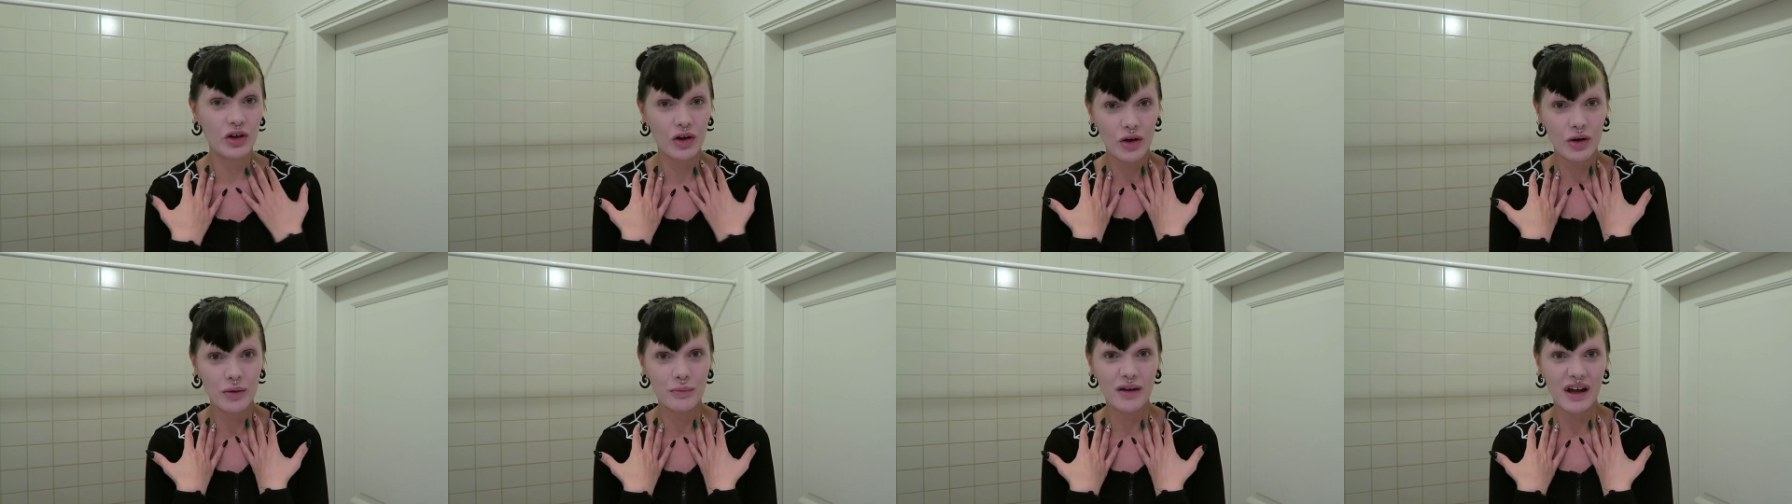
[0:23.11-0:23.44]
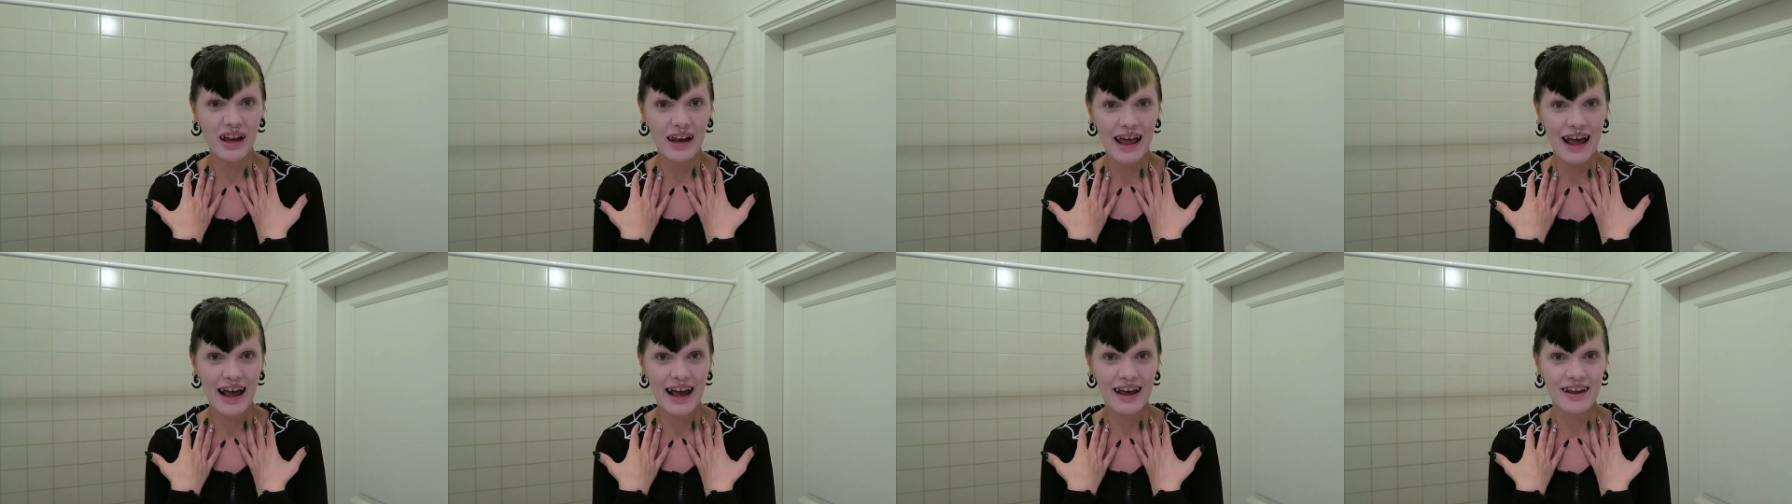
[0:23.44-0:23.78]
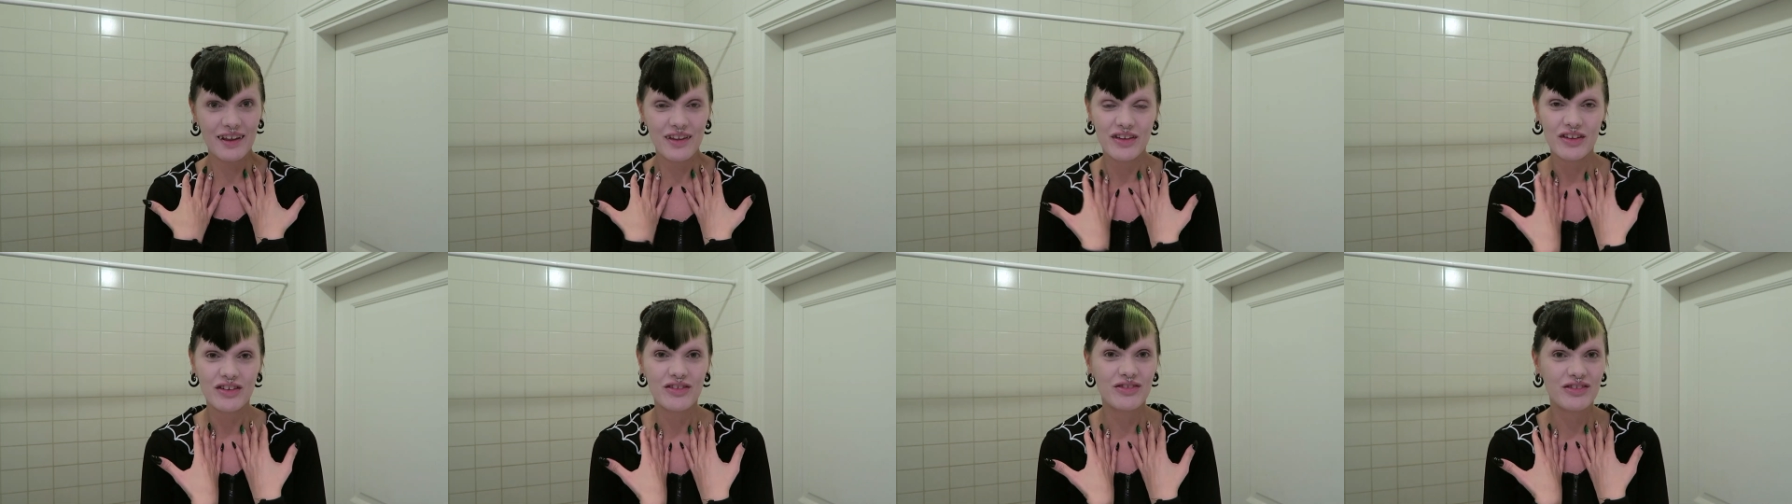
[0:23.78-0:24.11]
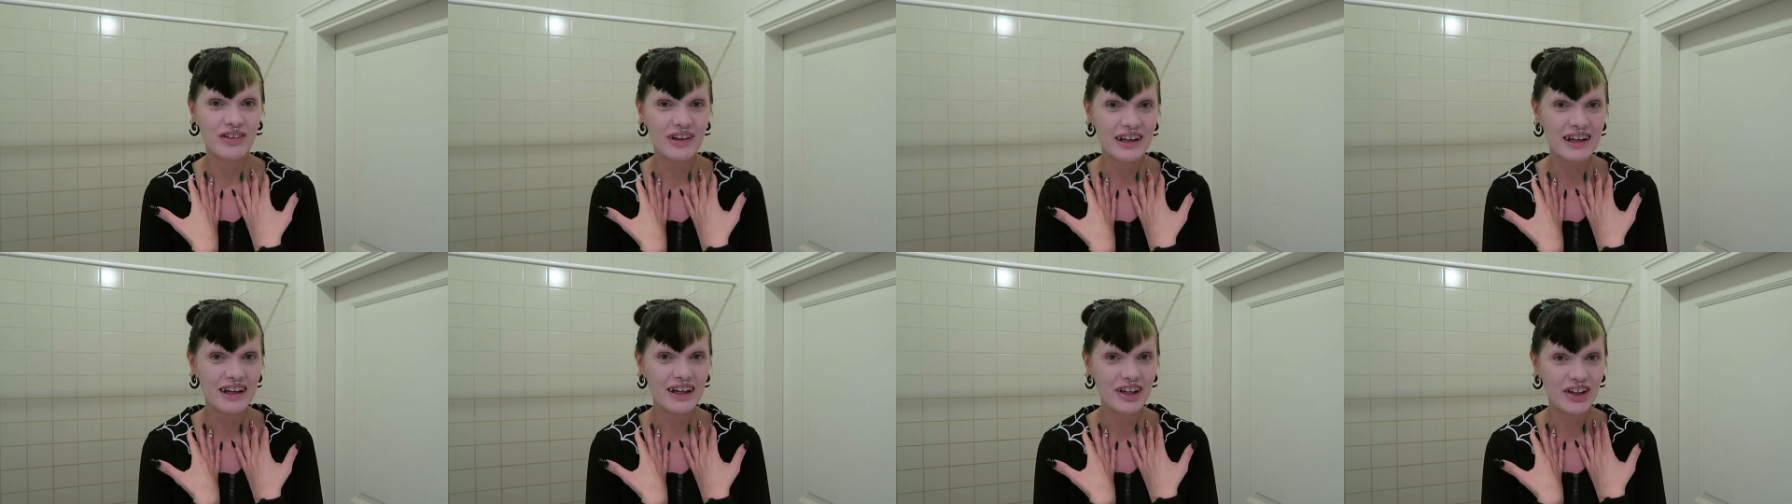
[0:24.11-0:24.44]
on my last
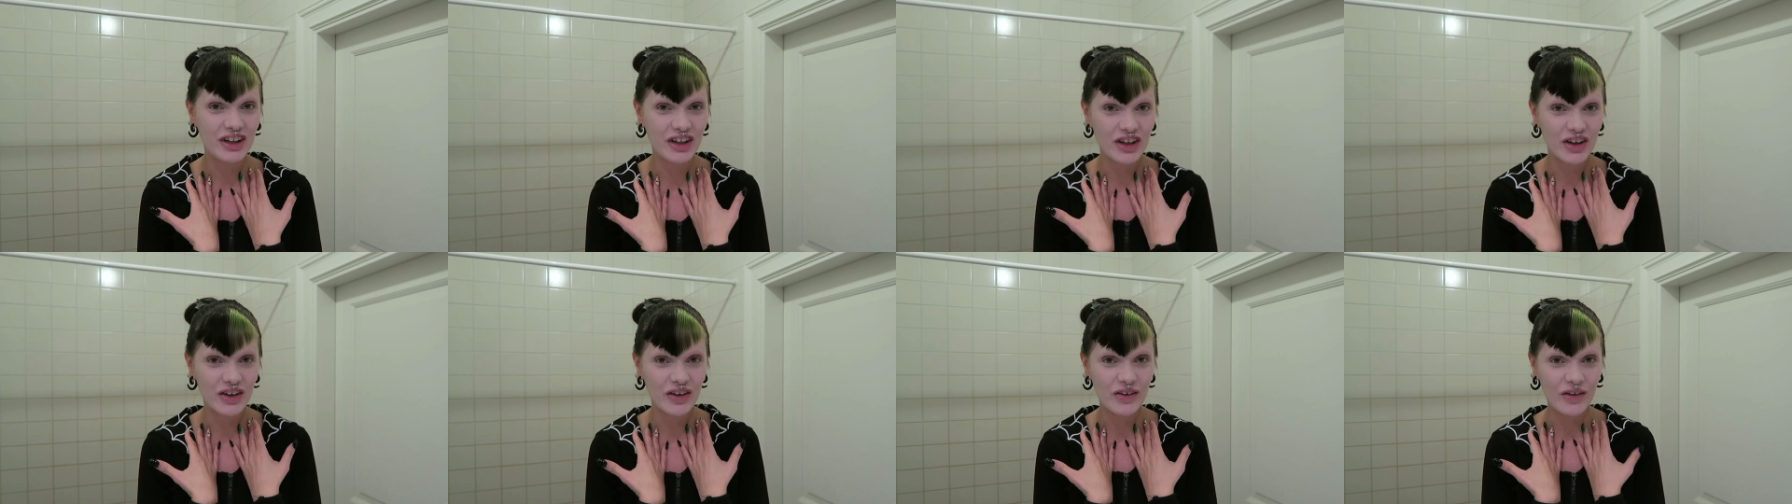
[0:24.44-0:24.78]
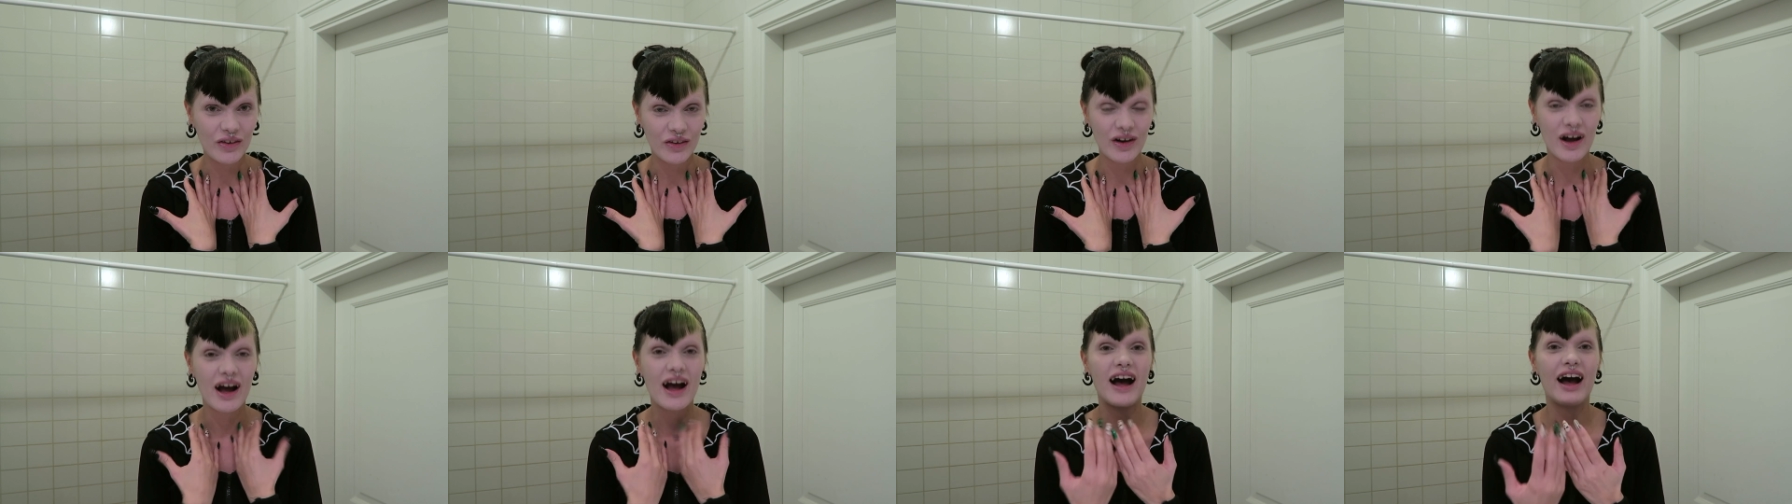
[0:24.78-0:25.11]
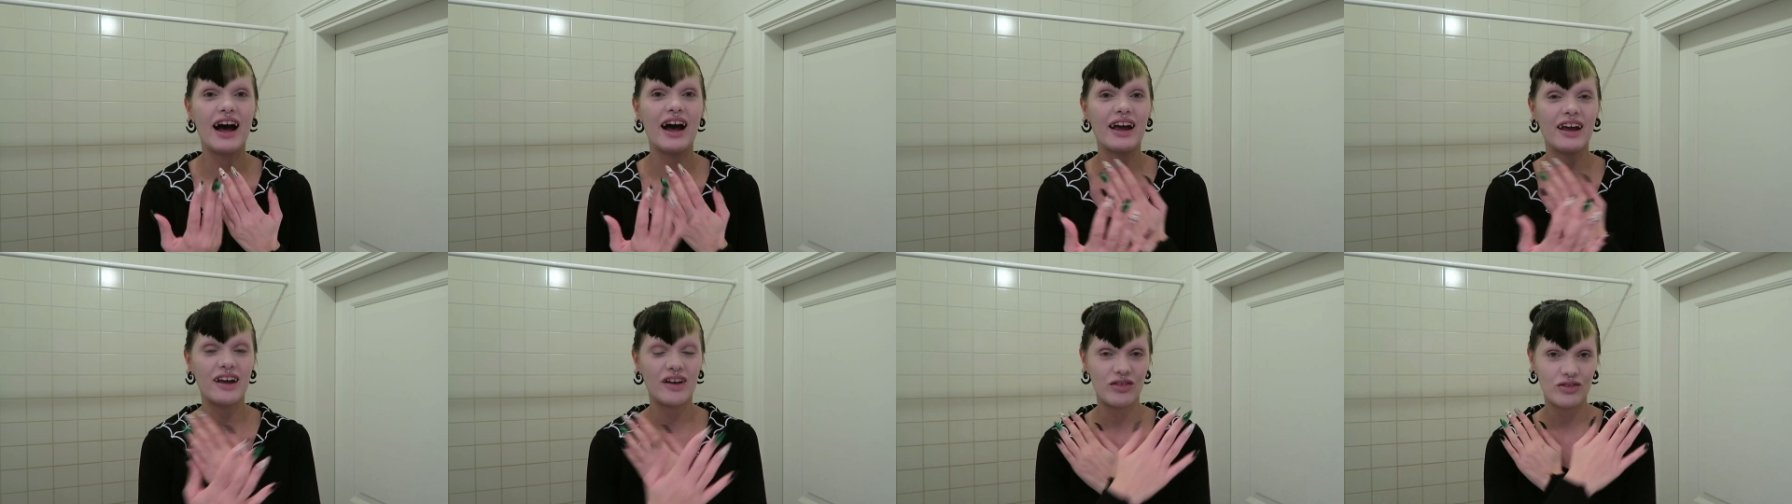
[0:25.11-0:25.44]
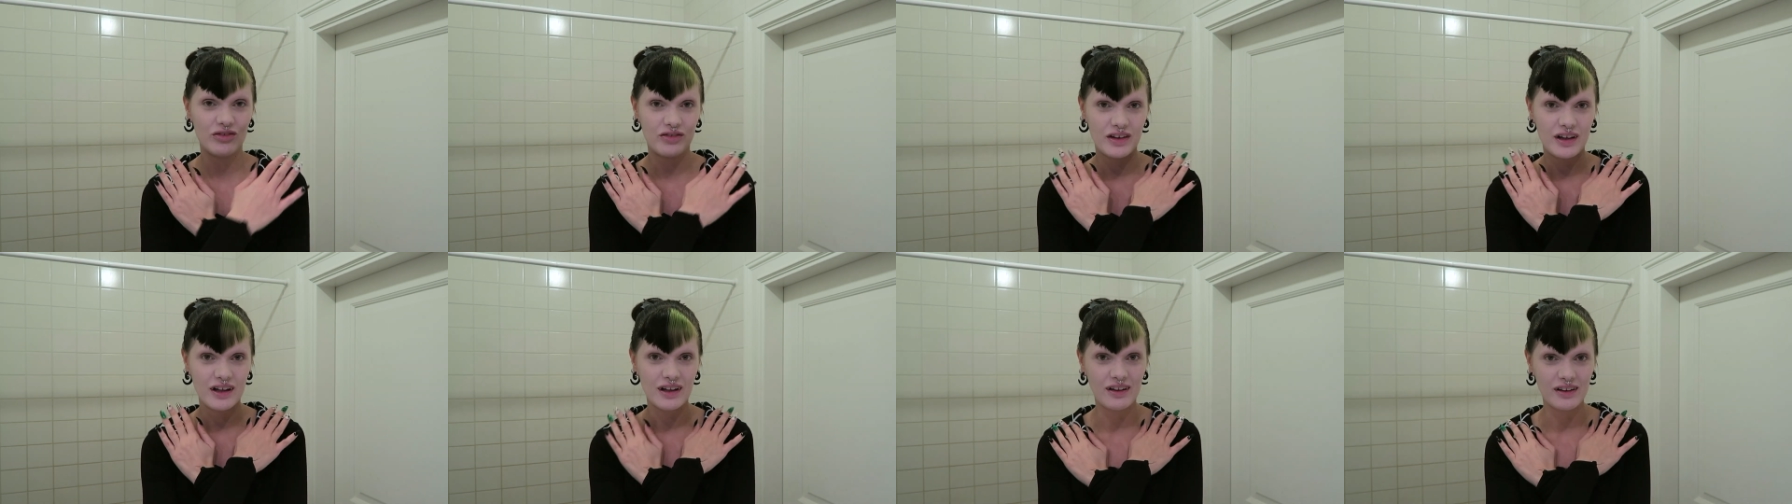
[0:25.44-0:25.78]
video. I
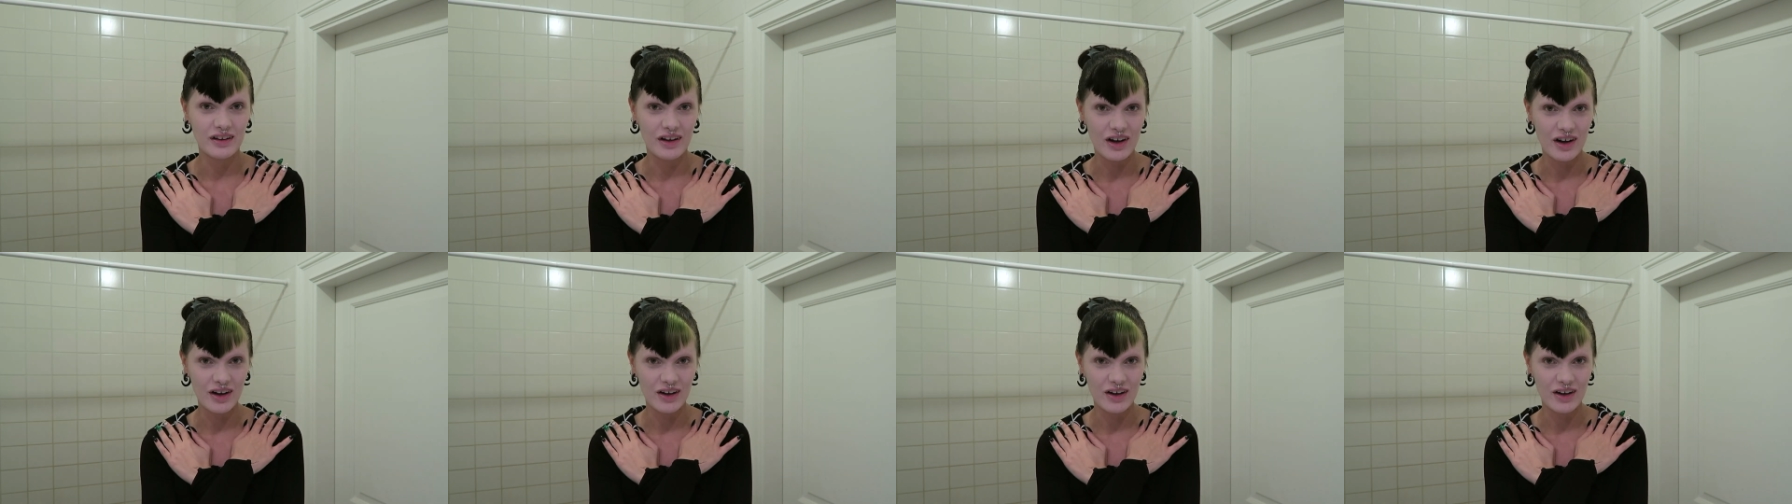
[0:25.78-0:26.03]
feel